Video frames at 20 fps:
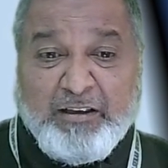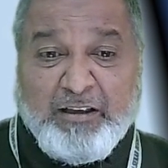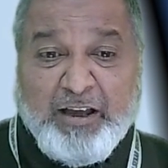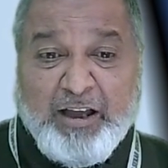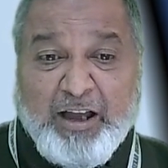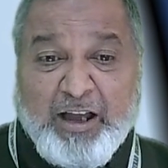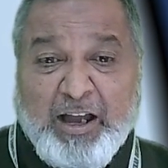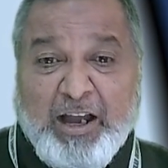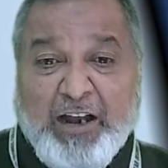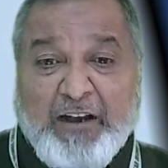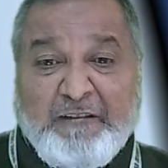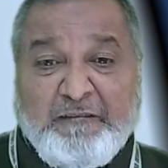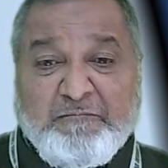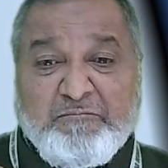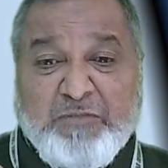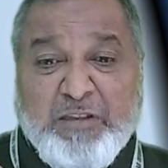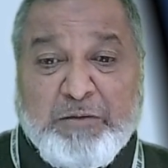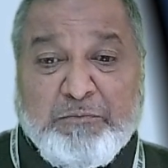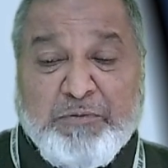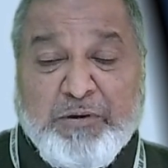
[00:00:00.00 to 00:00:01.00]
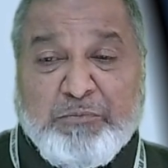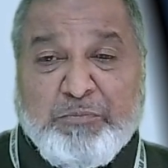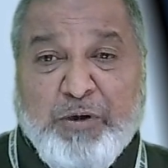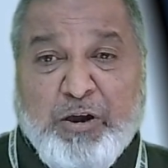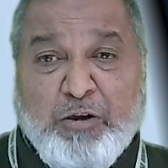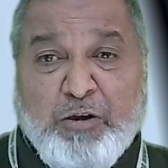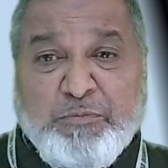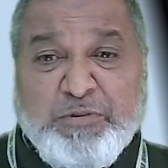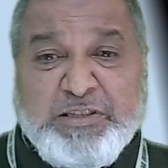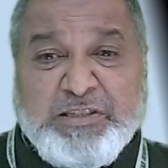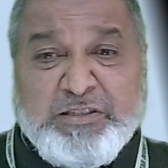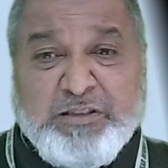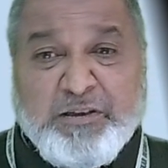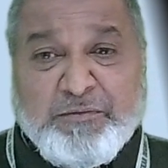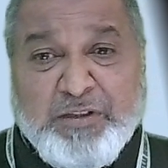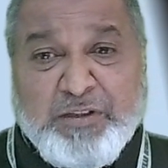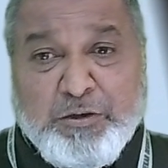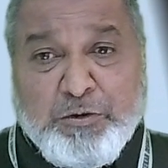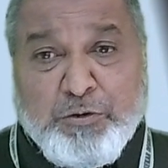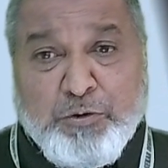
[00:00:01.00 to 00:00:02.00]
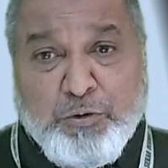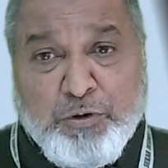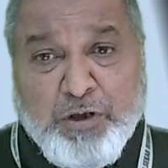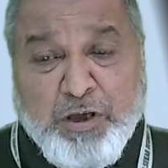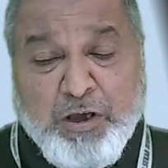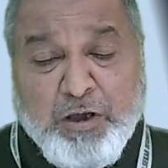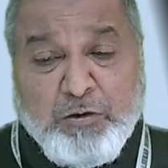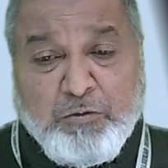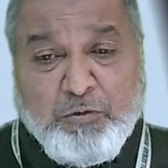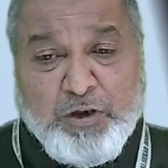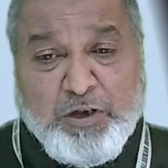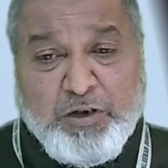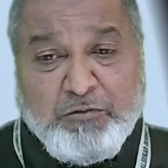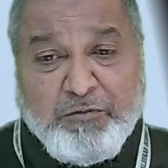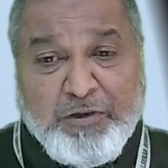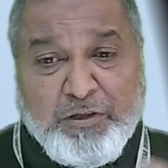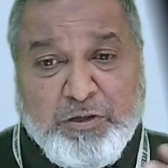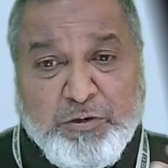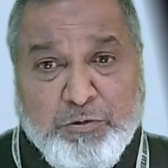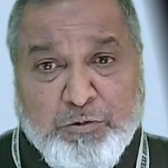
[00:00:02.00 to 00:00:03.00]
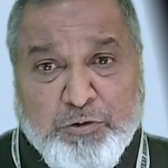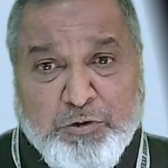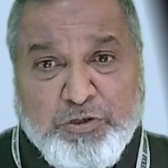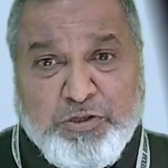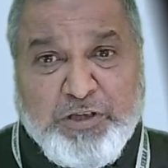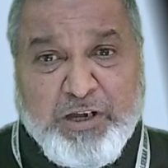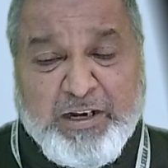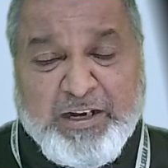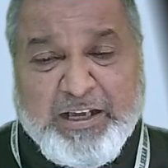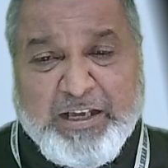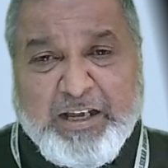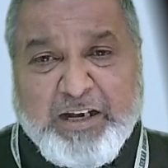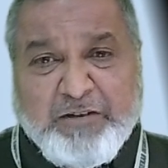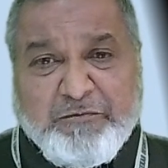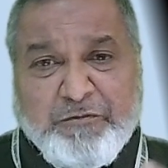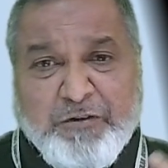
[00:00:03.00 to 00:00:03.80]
and the performance of the good, whatever the goods you have taken.